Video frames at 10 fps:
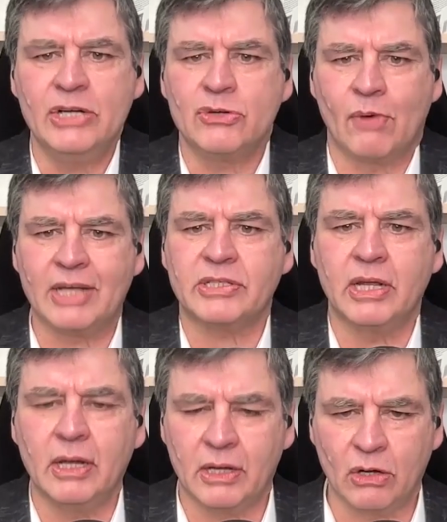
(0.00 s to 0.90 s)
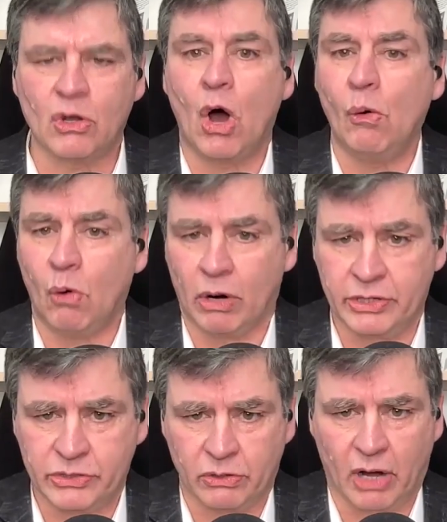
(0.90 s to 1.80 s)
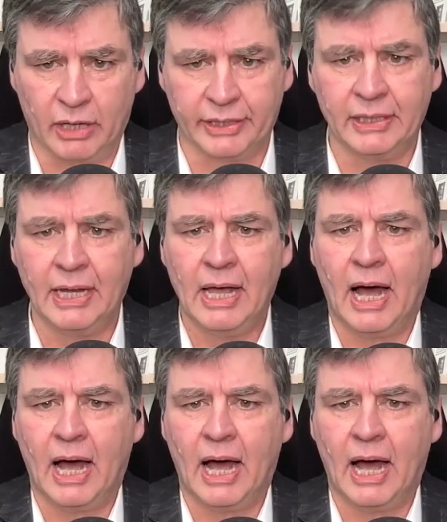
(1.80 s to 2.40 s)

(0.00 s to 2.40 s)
interesting cohort, as you call it,